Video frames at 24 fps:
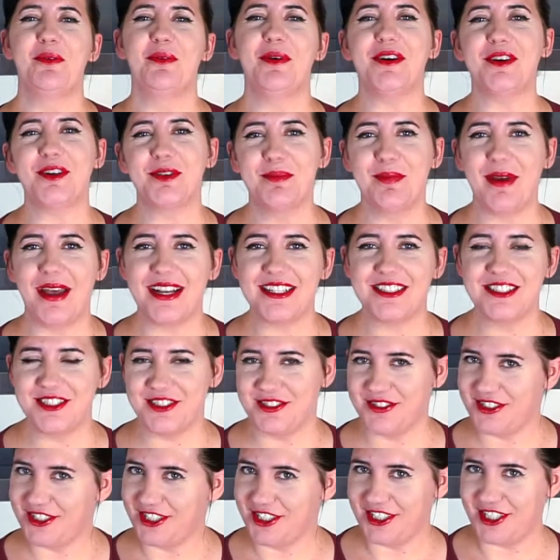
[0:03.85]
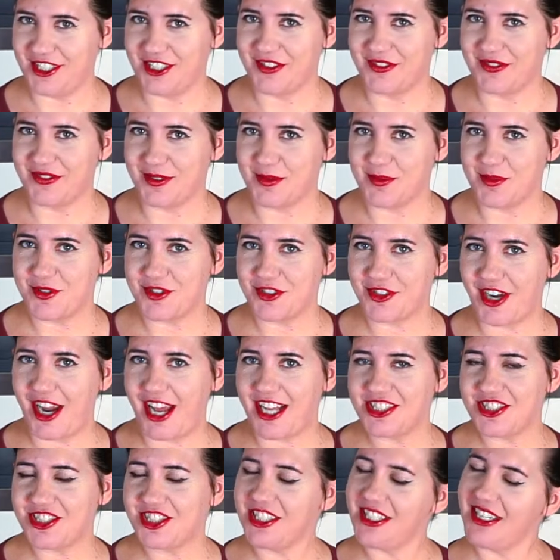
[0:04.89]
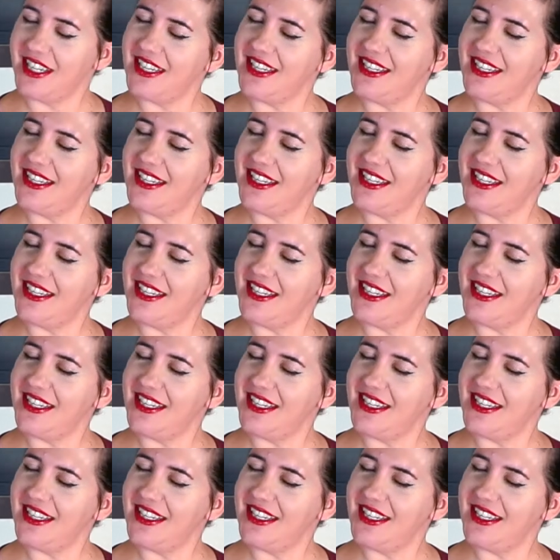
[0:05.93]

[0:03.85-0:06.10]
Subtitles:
Welcome back to Cooking from Scratch.